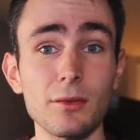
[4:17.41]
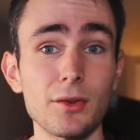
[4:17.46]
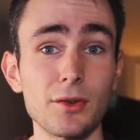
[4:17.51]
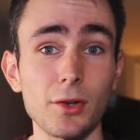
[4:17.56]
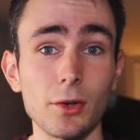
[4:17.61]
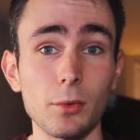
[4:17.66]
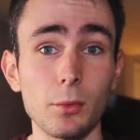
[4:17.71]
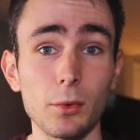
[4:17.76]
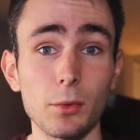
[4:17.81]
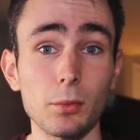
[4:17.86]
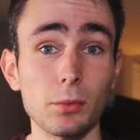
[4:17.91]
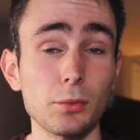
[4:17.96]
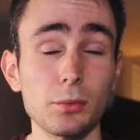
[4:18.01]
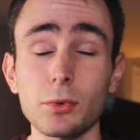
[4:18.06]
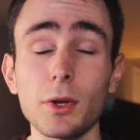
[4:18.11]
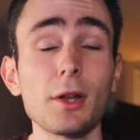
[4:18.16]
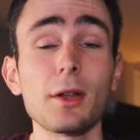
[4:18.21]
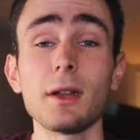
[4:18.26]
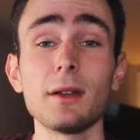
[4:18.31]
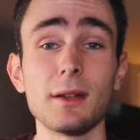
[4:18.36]
So we're
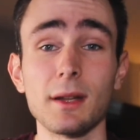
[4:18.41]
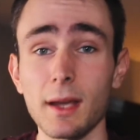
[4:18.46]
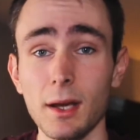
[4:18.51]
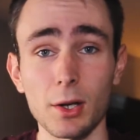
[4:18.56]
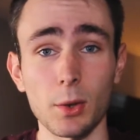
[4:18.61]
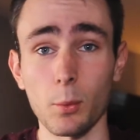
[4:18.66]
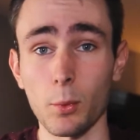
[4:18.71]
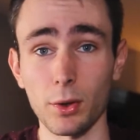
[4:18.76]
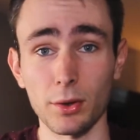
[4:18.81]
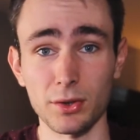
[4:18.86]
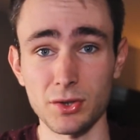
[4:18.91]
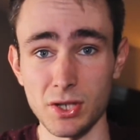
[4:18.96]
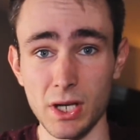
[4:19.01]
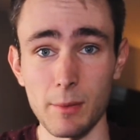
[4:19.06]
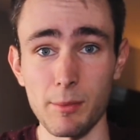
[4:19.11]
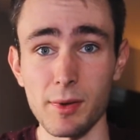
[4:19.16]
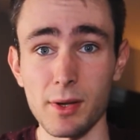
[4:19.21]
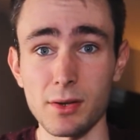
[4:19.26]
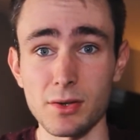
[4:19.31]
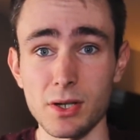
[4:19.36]
looking to get a world
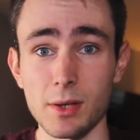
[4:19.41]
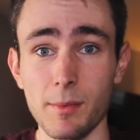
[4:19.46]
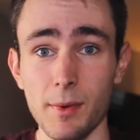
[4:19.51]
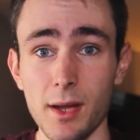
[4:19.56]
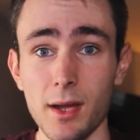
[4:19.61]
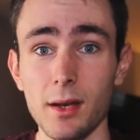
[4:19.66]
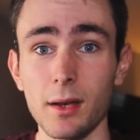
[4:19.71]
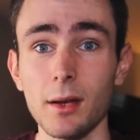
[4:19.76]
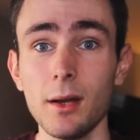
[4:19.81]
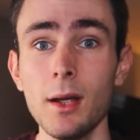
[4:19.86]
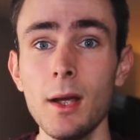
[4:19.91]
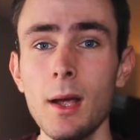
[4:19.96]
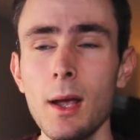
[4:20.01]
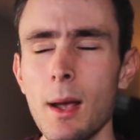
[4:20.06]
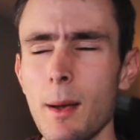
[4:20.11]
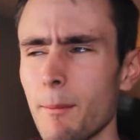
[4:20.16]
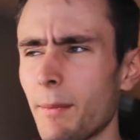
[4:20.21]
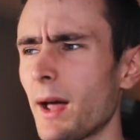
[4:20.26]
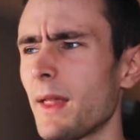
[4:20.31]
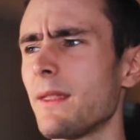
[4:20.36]
championship in
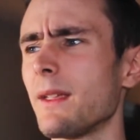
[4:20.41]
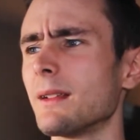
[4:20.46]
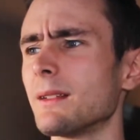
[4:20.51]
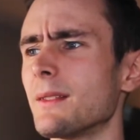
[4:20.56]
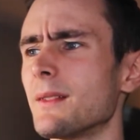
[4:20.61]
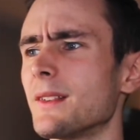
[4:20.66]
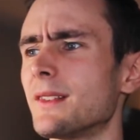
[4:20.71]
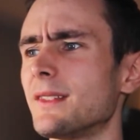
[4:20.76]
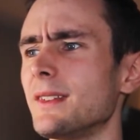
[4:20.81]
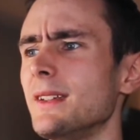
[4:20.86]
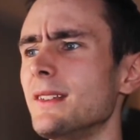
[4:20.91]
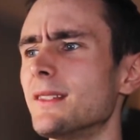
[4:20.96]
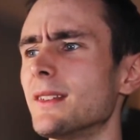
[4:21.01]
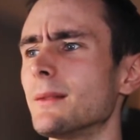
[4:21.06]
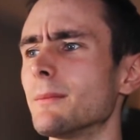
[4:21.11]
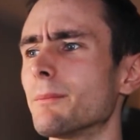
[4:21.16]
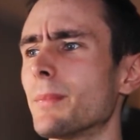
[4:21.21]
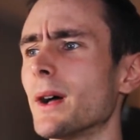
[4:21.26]
by the end of the season.